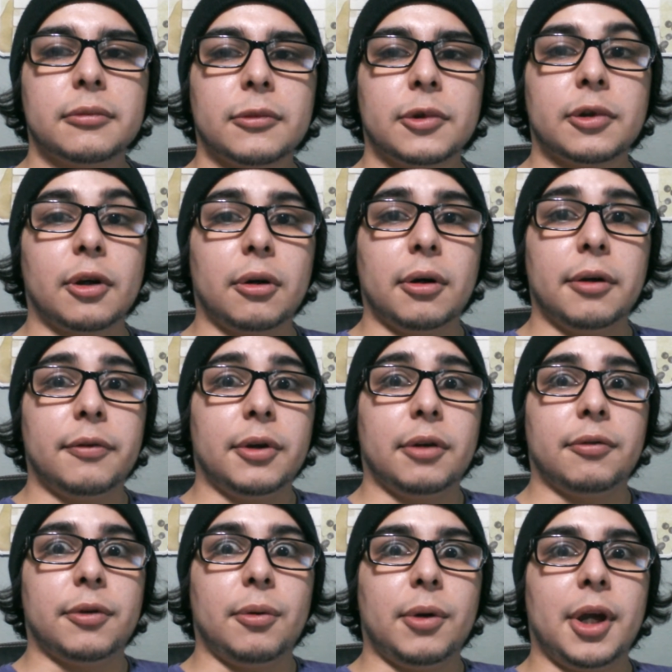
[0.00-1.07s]
So
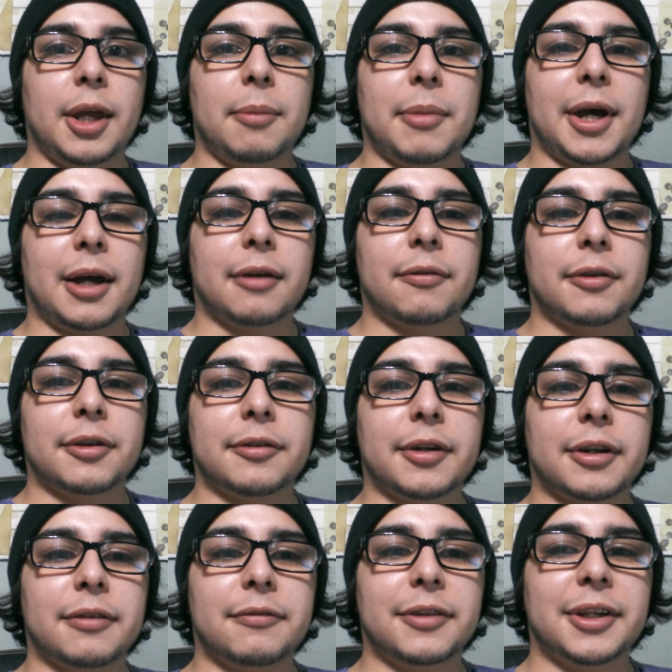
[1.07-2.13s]
if you came back for the
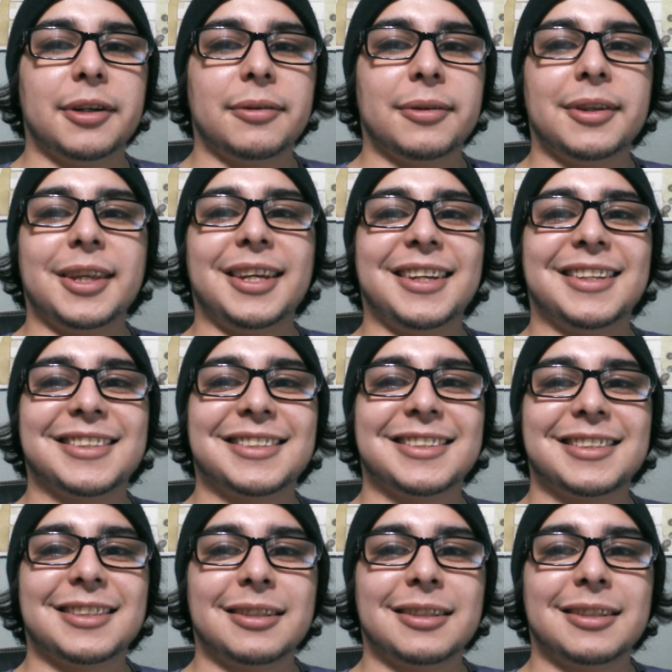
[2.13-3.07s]
second video, thanks.